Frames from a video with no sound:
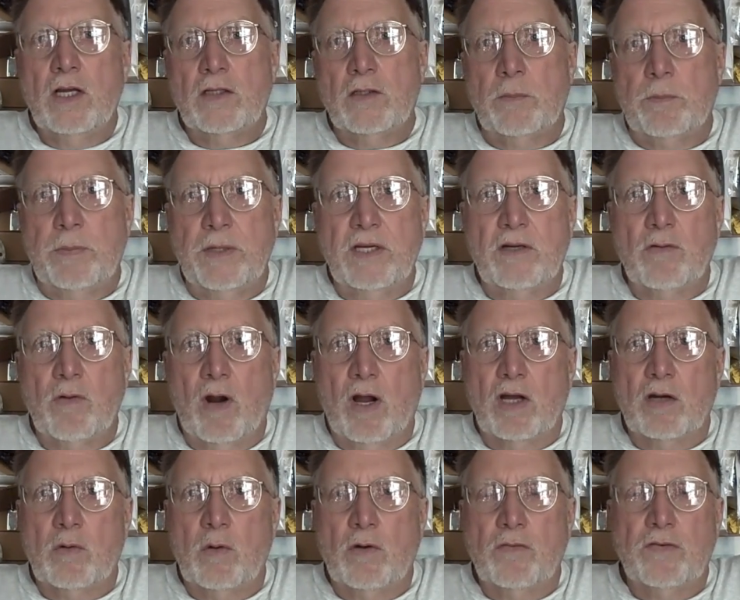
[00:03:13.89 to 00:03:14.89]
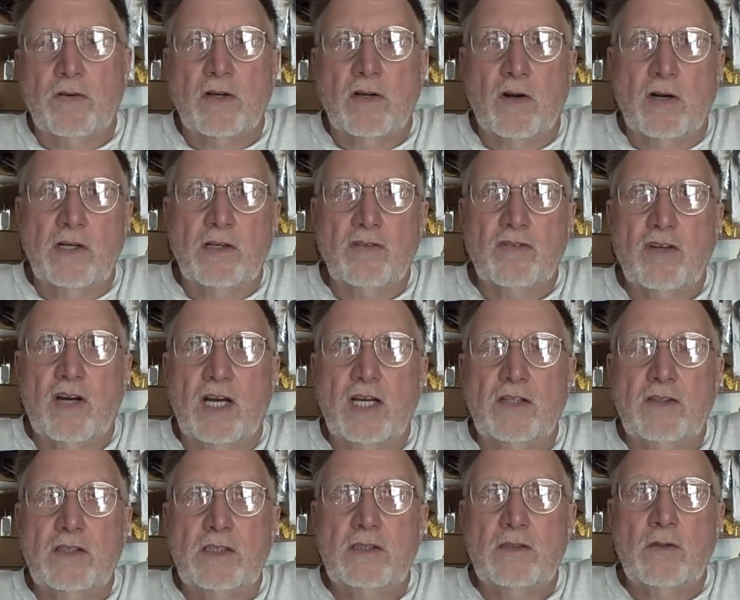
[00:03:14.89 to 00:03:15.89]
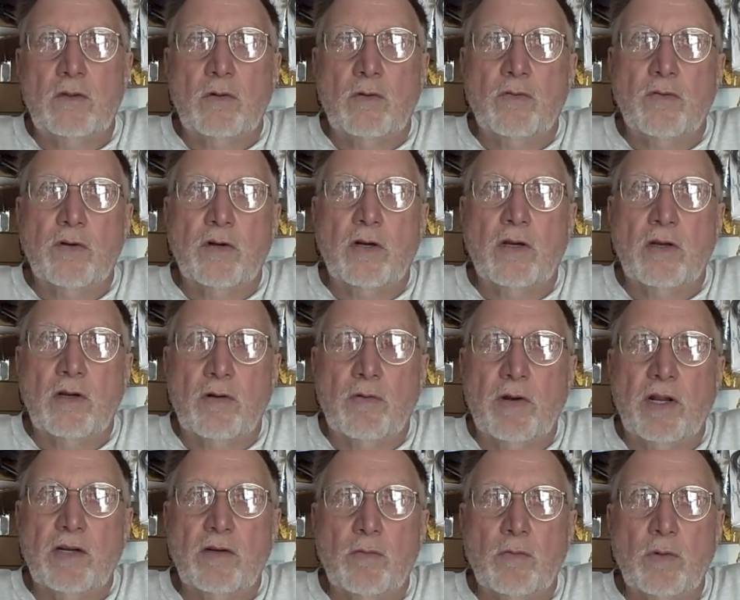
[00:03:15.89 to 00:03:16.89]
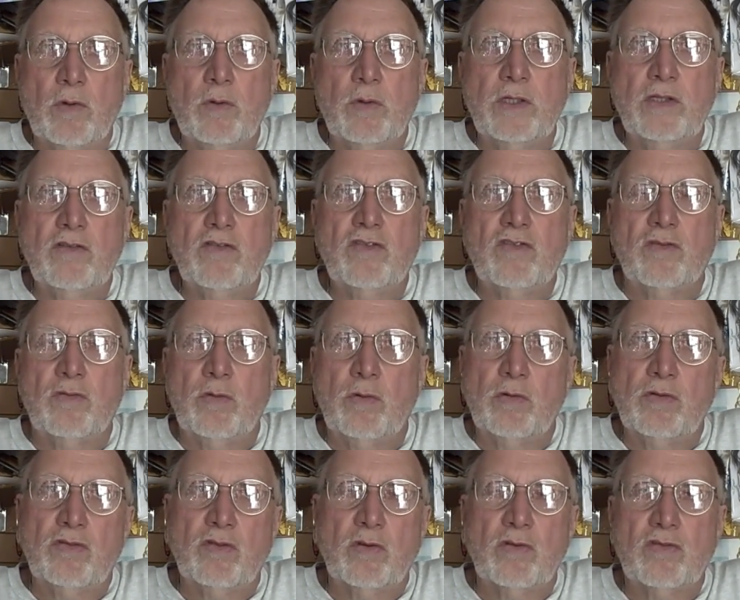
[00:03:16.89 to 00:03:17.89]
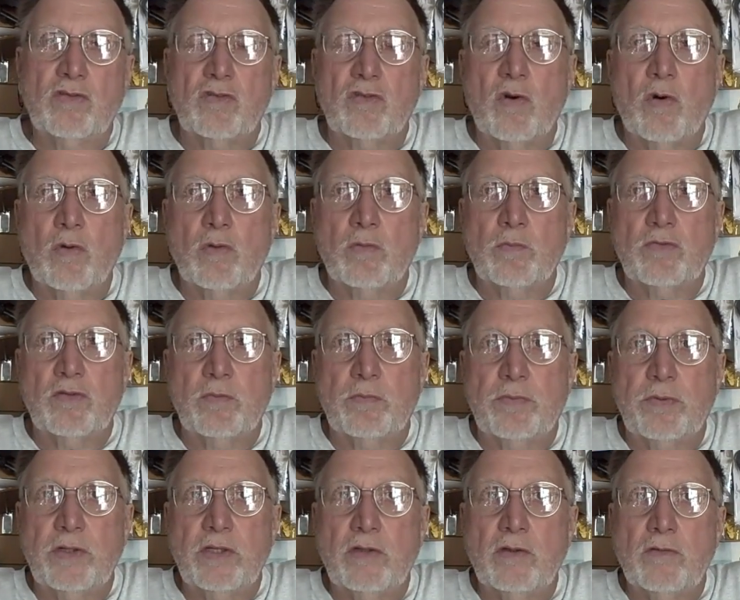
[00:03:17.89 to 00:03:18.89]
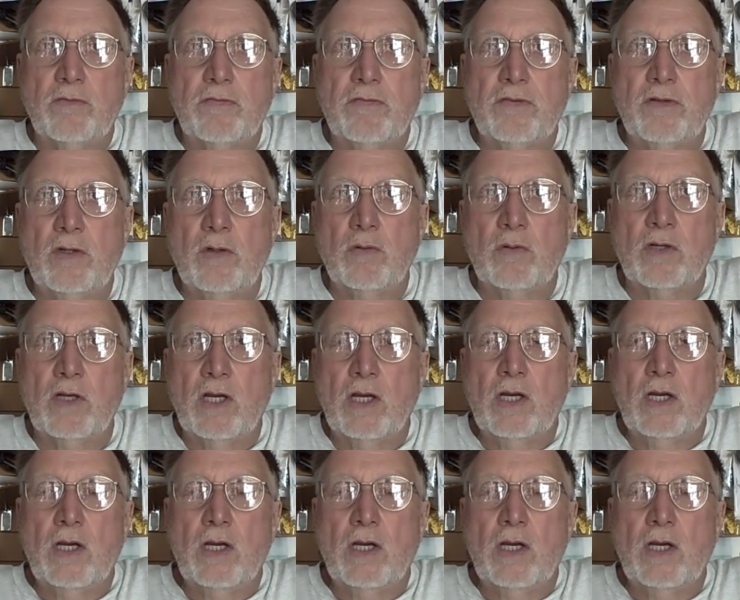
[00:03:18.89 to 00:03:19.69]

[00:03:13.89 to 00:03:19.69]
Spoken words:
The Big Rock off of Gardener's Island, over around the ruins. The ruins also holding some pretty good fluke.